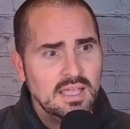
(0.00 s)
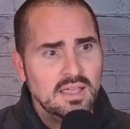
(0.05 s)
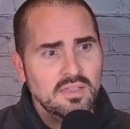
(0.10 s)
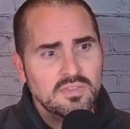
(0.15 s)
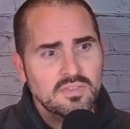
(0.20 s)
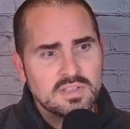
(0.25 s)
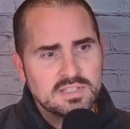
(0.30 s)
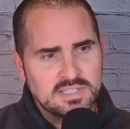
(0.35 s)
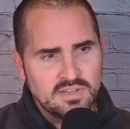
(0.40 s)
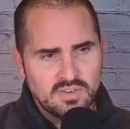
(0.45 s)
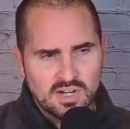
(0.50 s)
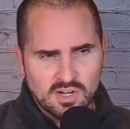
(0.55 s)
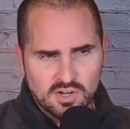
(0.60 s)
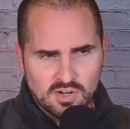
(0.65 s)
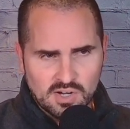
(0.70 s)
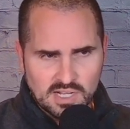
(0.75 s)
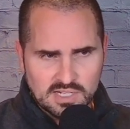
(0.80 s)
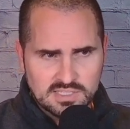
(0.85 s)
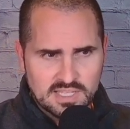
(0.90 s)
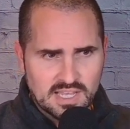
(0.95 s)
The
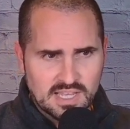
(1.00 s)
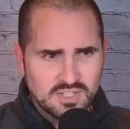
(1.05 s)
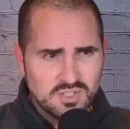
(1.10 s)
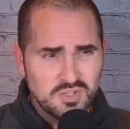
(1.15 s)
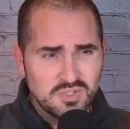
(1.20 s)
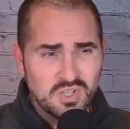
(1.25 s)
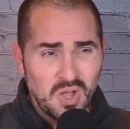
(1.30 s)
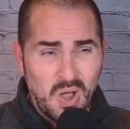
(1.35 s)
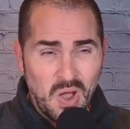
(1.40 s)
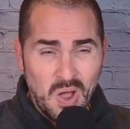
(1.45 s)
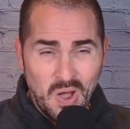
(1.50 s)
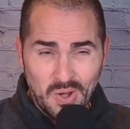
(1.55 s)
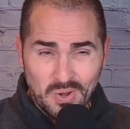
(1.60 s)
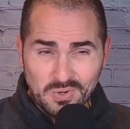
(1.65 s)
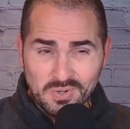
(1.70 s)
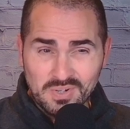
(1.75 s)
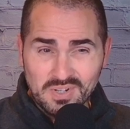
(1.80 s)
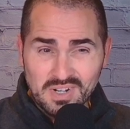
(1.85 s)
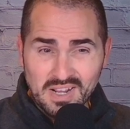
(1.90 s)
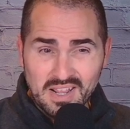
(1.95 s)
7900 XTX uses
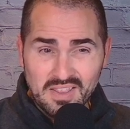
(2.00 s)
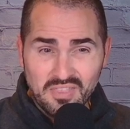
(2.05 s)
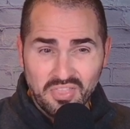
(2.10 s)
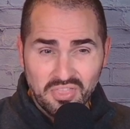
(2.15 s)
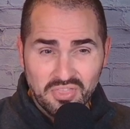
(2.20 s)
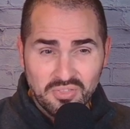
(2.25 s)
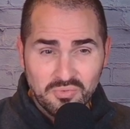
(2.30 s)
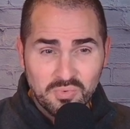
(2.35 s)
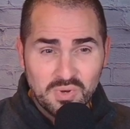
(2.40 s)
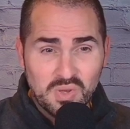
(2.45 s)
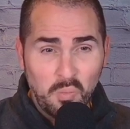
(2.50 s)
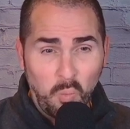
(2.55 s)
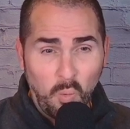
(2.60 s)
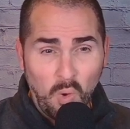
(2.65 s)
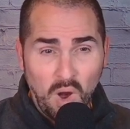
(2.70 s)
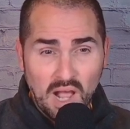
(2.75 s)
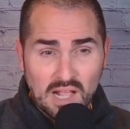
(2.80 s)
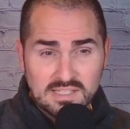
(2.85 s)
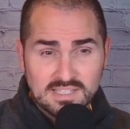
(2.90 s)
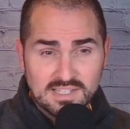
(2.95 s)
103
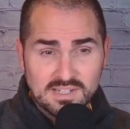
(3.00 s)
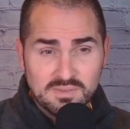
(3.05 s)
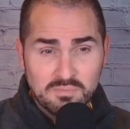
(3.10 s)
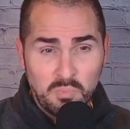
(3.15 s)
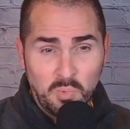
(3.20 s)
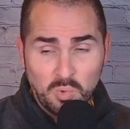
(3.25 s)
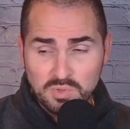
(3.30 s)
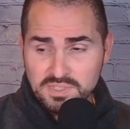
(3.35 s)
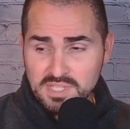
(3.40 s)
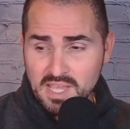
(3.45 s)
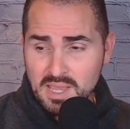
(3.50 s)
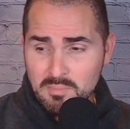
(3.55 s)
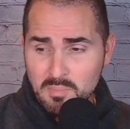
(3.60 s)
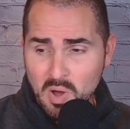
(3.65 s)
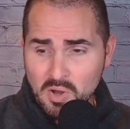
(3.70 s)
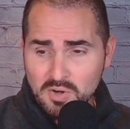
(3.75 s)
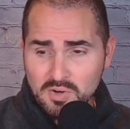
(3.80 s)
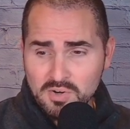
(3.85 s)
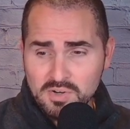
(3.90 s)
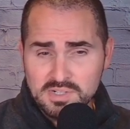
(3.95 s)
watts in
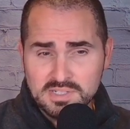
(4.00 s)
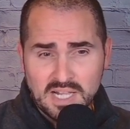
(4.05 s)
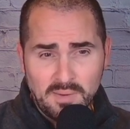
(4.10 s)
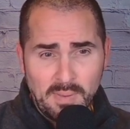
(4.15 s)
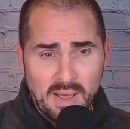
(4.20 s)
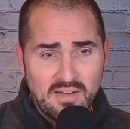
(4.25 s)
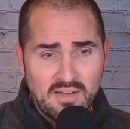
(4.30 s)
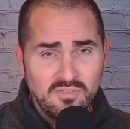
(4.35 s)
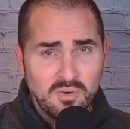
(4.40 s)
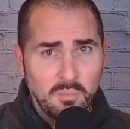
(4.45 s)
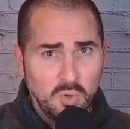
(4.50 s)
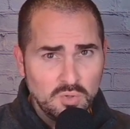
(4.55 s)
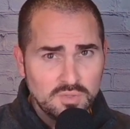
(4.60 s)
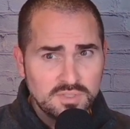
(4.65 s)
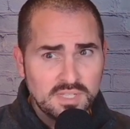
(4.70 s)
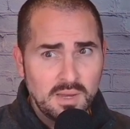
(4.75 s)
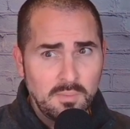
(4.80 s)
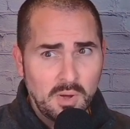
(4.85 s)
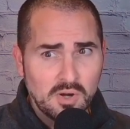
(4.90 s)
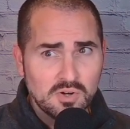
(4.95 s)
multi-monitor setup. I have a
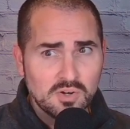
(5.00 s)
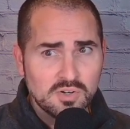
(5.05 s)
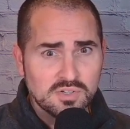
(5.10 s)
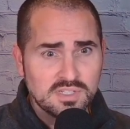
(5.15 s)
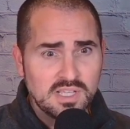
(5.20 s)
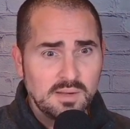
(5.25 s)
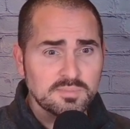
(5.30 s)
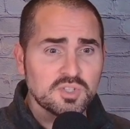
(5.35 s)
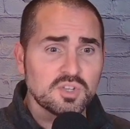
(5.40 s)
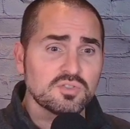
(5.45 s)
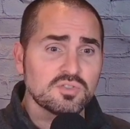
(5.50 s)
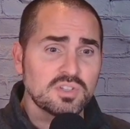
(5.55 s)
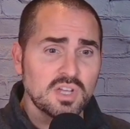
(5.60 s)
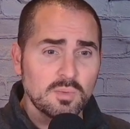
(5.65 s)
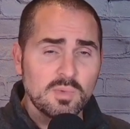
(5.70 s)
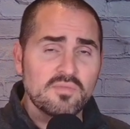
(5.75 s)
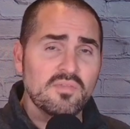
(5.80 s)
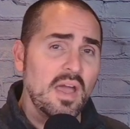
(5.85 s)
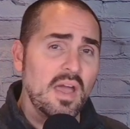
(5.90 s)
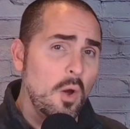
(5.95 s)
multi-monitor setup. So you're telling me
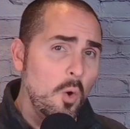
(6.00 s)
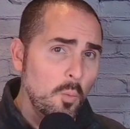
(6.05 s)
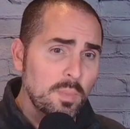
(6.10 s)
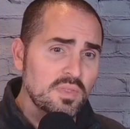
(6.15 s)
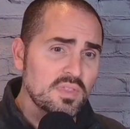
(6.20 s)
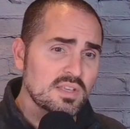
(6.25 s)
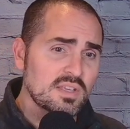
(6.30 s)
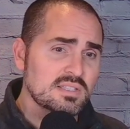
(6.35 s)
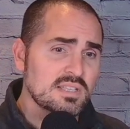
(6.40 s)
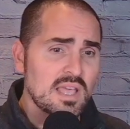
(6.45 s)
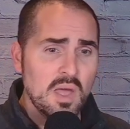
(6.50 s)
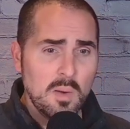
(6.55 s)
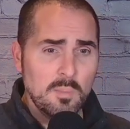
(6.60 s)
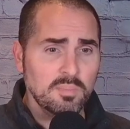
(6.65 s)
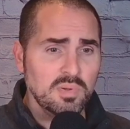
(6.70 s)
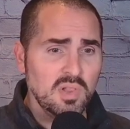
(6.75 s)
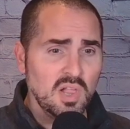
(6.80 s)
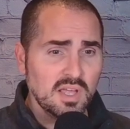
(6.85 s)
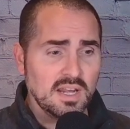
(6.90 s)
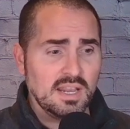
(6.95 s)
if I open this,
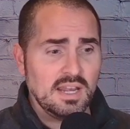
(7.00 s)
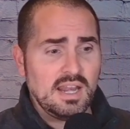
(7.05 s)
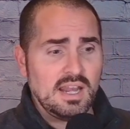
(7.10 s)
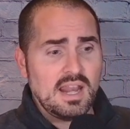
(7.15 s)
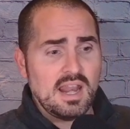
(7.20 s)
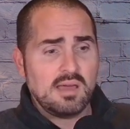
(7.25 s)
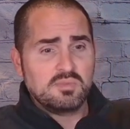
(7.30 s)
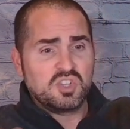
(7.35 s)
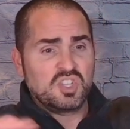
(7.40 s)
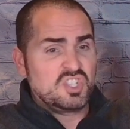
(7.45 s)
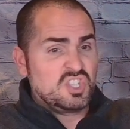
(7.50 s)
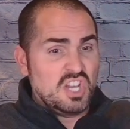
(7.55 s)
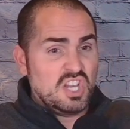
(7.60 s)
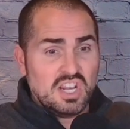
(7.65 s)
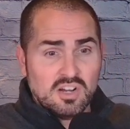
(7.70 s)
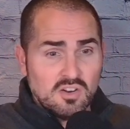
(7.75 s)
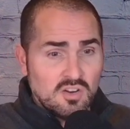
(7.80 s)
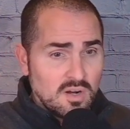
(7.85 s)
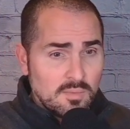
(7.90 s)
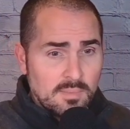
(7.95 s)
plug it in, and I'm just sitting
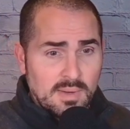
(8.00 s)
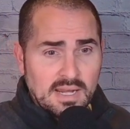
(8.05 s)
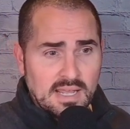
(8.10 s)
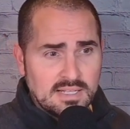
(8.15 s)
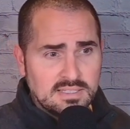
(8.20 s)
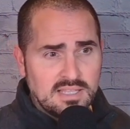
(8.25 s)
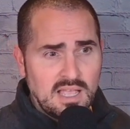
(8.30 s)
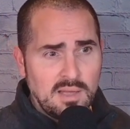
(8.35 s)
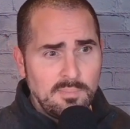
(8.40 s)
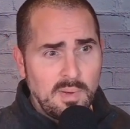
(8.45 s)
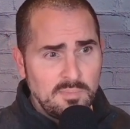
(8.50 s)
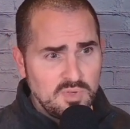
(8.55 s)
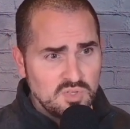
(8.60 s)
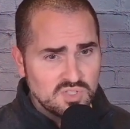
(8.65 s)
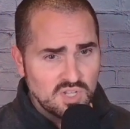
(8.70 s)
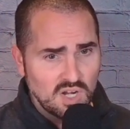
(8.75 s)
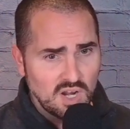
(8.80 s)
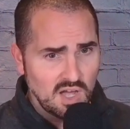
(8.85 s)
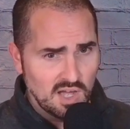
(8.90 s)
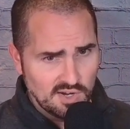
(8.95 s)
here on my desktop, I'm
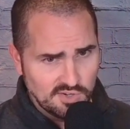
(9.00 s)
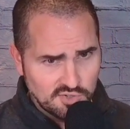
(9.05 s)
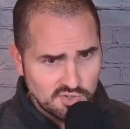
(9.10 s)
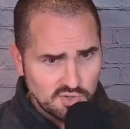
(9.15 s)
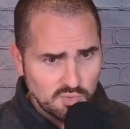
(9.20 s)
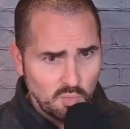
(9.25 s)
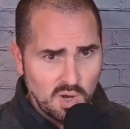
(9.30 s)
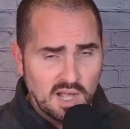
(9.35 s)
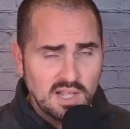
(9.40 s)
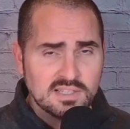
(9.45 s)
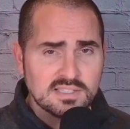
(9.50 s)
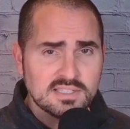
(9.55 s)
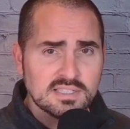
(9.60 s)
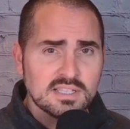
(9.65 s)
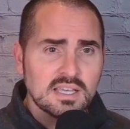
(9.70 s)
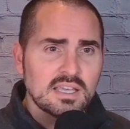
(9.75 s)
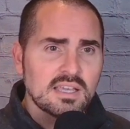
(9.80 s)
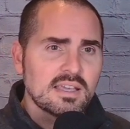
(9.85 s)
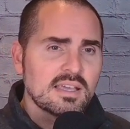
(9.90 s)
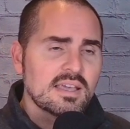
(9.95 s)
using 100 watts?
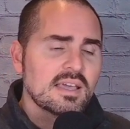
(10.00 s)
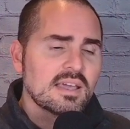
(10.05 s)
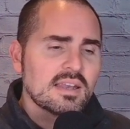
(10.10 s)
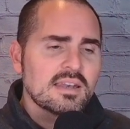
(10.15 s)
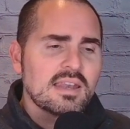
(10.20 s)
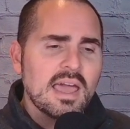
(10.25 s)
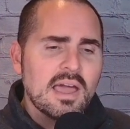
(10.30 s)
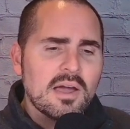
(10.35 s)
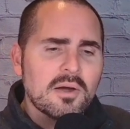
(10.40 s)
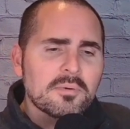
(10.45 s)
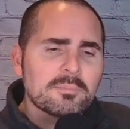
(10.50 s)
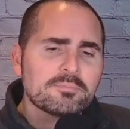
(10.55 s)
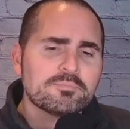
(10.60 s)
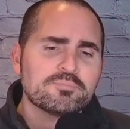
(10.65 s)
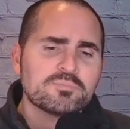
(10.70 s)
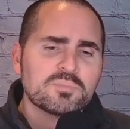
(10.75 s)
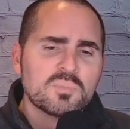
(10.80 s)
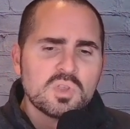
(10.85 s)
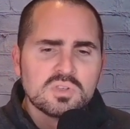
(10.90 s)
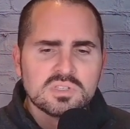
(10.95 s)
Now,
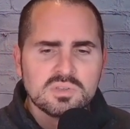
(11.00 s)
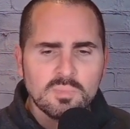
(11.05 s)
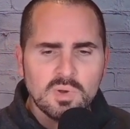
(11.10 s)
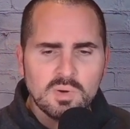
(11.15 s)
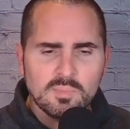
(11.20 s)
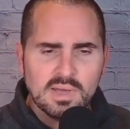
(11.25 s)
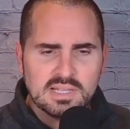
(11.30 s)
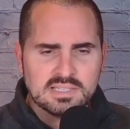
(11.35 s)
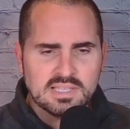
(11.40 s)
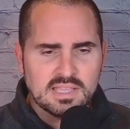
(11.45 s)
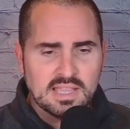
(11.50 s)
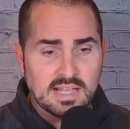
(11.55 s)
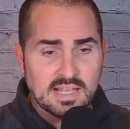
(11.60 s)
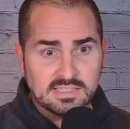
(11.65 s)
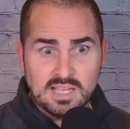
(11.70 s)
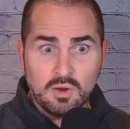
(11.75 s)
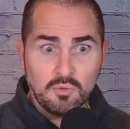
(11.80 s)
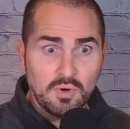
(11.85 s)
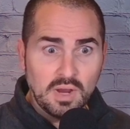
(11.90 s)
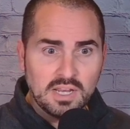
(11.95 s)
someone might say that's
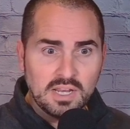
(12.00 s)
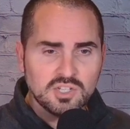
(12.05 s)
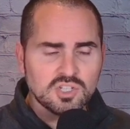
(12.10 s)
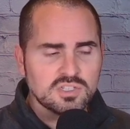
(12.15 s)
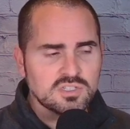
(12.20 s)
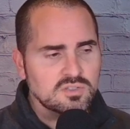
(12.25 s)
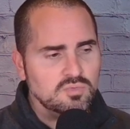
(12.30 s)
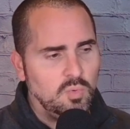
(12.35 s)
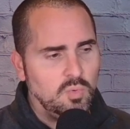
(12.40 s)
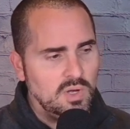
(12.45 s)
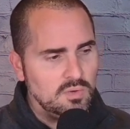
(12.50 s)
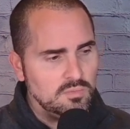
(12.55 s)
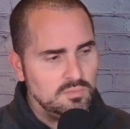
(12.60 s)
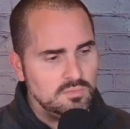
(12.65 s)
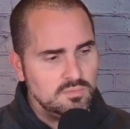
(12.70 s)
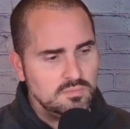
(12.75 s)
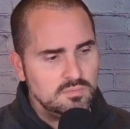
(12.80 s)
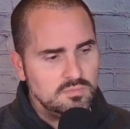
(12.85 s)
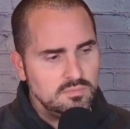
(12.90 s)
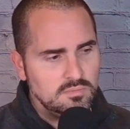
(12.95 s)
outrageous. Well,
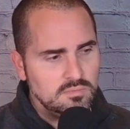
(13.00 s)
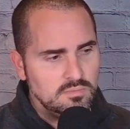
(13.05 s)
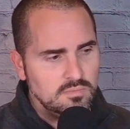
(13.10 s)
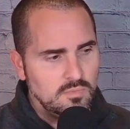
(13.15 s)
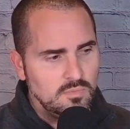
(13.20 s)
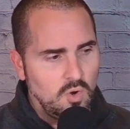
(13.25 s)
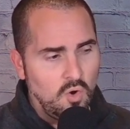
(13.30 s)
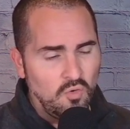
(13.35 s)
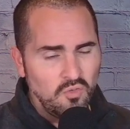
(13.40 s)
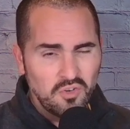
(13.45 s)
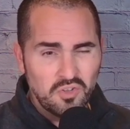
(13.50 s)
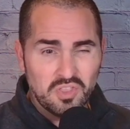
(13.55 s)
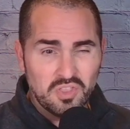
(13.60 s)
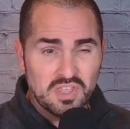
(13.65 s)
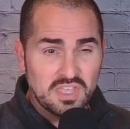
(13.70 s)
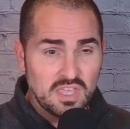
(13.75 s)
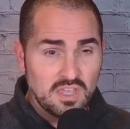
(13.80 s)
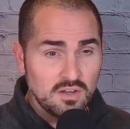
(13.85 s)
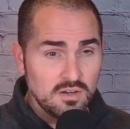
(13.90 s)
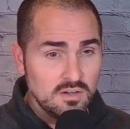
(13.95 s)
over the
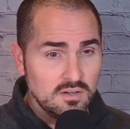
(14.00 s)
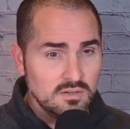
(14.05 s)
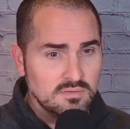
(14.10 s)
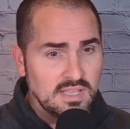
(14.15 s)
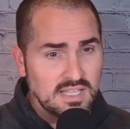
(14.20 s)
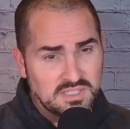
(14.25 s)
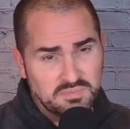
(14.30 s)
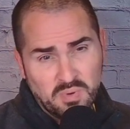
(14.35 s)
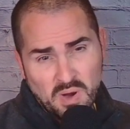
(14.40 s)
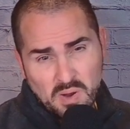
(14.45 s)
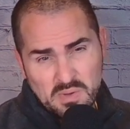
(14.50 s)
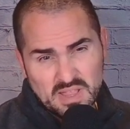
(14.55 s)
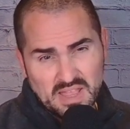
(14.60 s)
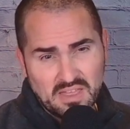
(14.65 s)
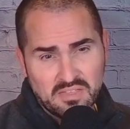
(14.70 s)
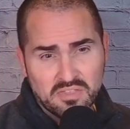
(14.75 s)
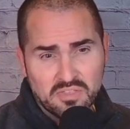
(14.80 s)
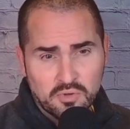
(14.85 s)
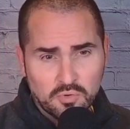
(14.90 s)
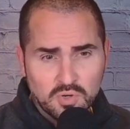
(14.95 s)
year, that's probably like
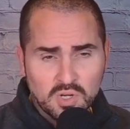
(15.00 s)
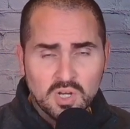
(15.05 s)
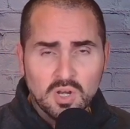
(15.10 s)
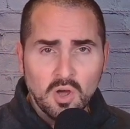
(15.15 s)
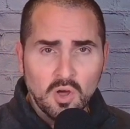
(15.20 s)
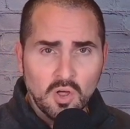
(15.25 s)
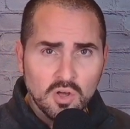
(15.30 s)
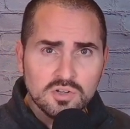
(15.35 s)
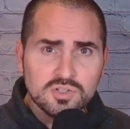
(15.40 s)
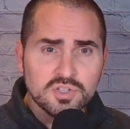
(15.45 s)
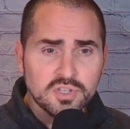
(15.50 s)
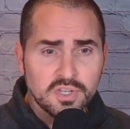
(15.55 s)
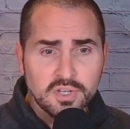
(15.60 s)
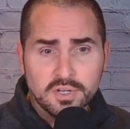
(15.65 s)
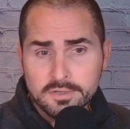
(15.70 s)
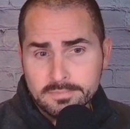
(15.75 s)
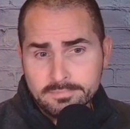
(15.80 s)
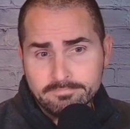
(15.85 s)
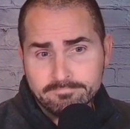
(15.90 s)
$30 a year.